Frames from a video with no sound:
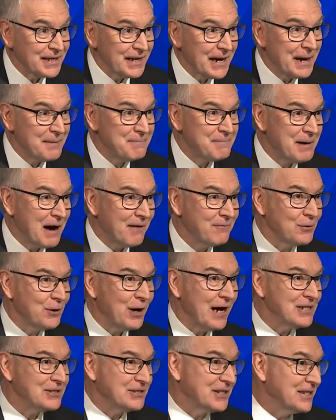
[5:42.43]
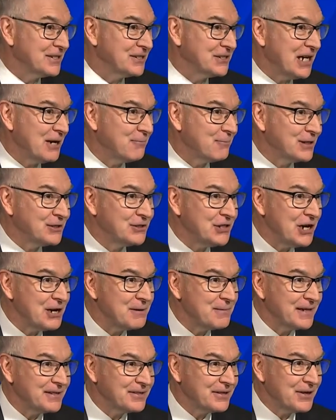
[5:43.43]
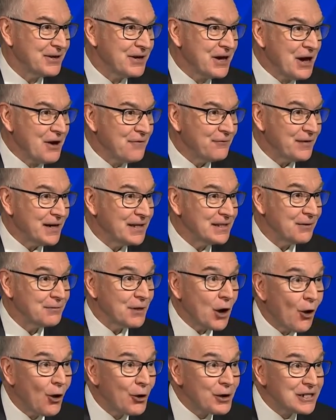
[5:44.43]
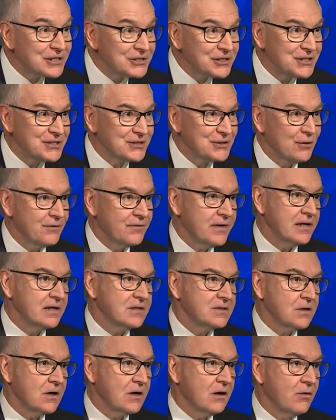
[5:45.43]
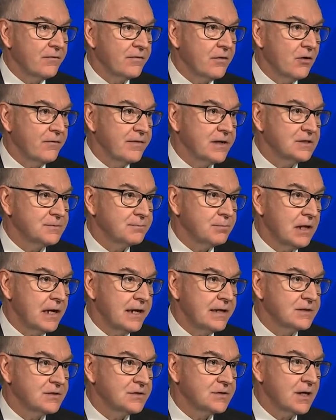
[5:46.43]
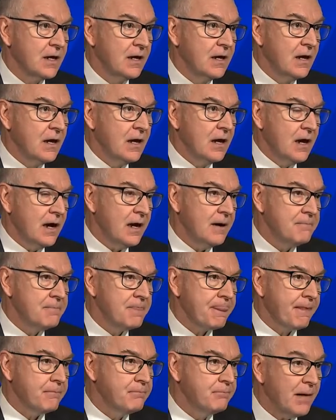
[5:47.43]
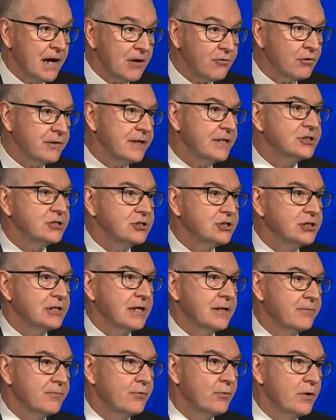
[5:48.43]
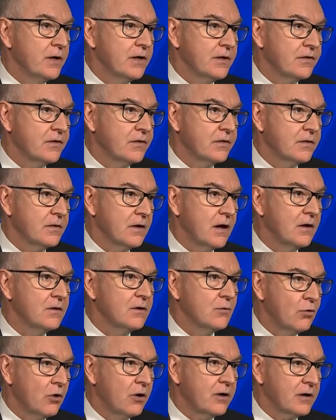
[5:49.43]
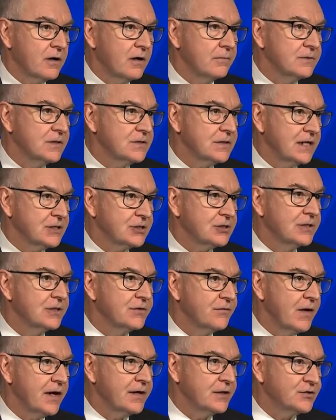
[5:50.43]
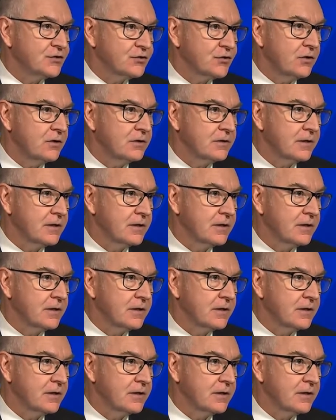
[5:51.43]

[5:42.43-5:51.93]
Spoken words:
I've not actually had a chat with Jeremy to find out the origins of his plans. My relationship with other water companies actually is very strong.